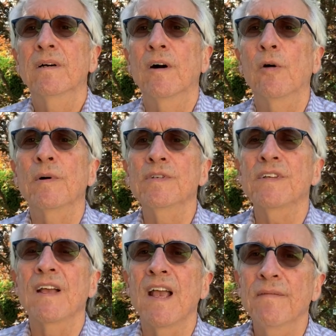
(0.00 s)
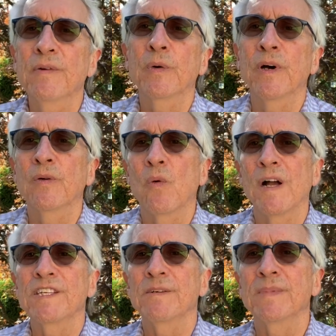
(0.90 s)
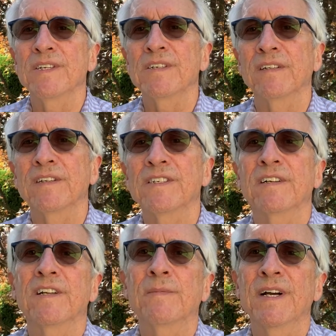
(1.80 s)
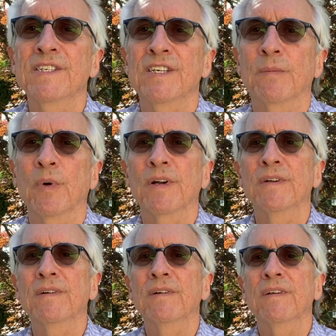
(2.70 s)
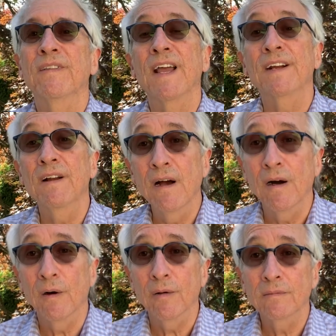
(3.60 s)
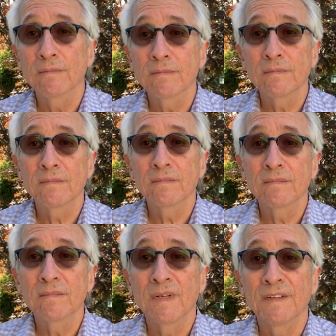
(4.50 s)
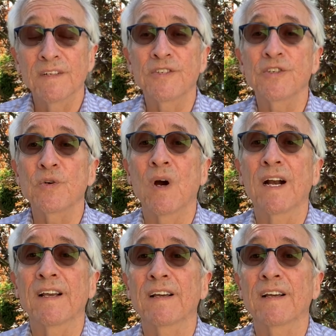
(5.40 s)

almost everyone wants to be solicited by someone they know. This is quite a